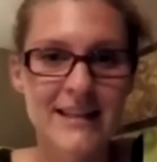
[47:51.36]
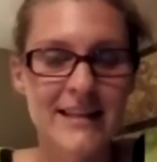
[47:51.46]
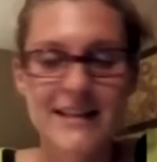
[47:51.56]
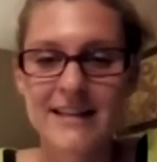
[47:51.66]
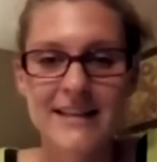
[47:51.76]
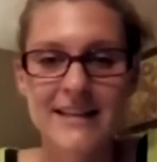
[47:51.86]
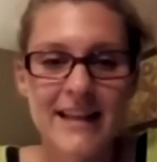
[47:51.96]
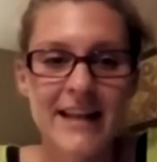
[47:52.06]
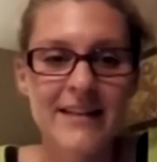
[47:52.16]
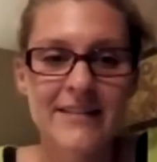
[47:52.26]
They
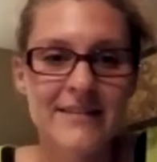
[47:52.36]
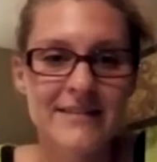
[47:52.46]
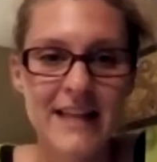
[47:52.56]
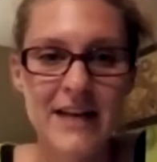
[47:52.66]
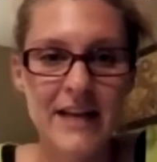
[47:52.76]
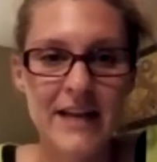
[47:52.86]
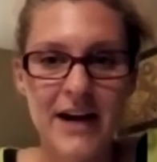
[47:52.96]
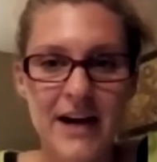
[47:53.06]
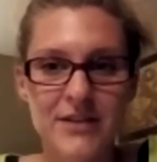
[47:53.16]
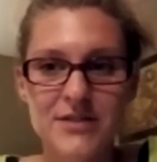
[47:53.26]
don't care.
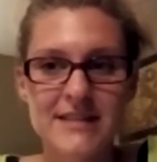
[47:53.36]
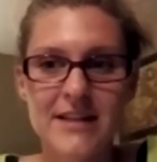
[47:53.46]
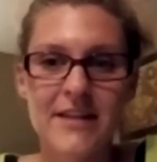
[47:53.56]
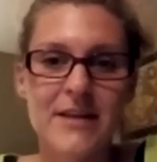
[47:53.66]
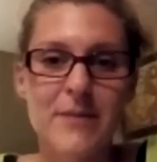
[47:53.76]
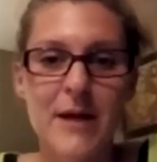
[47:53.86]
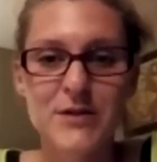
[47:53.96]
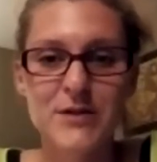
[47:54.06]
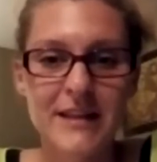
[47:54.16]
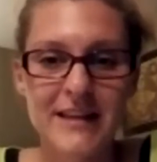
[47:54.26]
You just tell them I'm
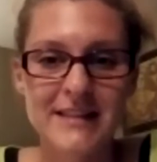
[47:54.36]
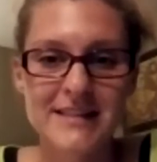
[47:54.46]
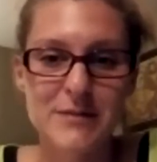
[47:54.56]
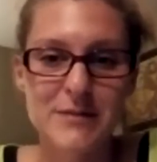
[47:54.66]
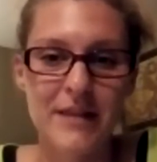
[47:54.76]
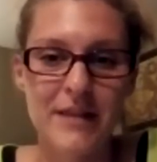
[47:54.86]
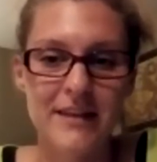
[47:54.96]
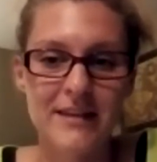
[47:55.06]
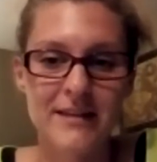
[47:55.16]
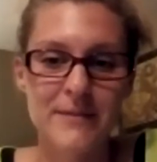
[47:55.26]
doing this month.
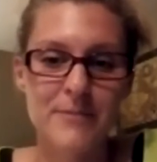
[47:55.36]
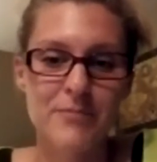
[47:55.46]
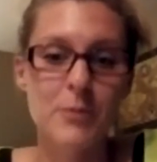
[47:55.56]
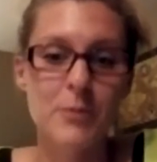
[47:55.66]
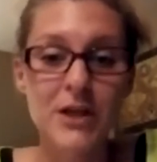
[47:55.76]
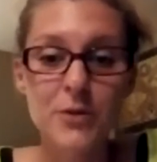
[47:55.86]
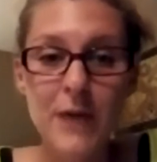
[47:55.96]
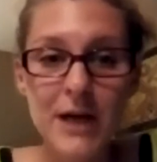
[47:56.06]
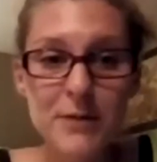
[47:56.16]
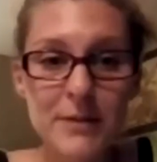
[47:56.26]
But you
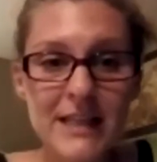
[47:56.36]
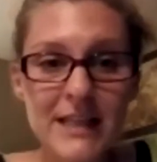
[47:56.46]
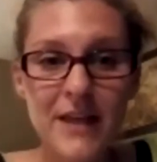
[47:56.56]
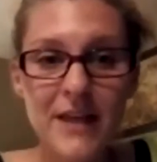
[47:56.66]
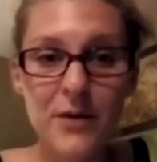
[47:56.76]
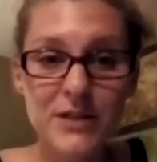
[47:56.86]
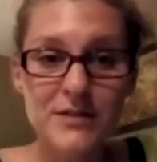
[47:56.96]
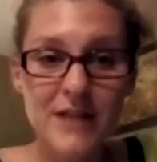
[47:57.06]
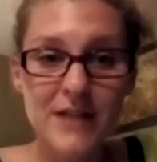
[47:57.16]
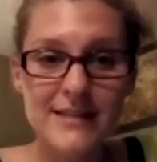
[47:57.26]
better believe that when you
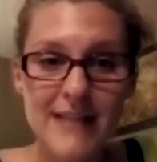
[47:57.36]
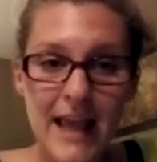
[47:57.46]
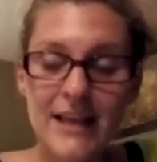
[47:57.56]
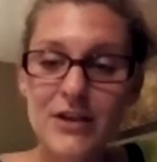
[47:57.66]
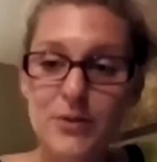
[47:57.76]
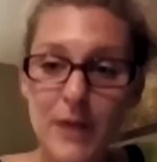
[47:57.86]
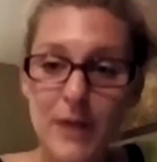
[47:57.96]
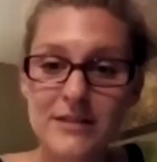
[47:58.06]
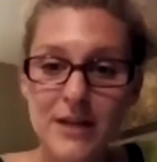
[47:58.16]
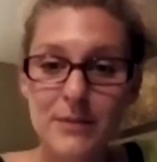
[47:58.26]
start saying it, you better
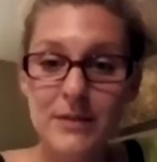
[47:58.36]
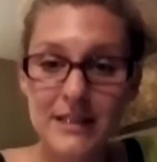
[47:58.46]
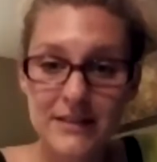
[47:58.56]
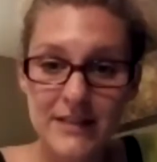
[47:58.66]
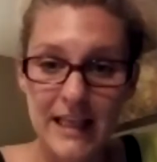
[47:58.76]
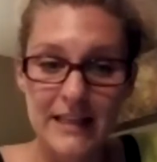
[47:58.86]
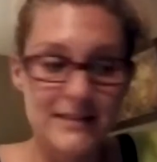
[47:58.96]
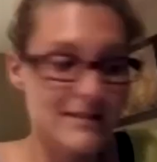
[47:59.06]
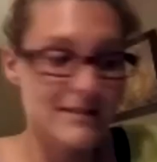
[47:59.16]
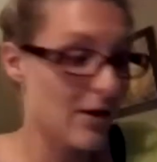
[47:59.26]
start believing it.
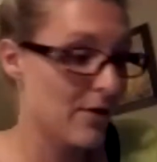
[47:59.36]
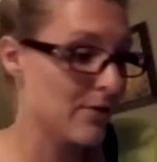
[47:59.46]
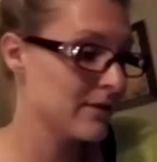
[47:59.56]
So.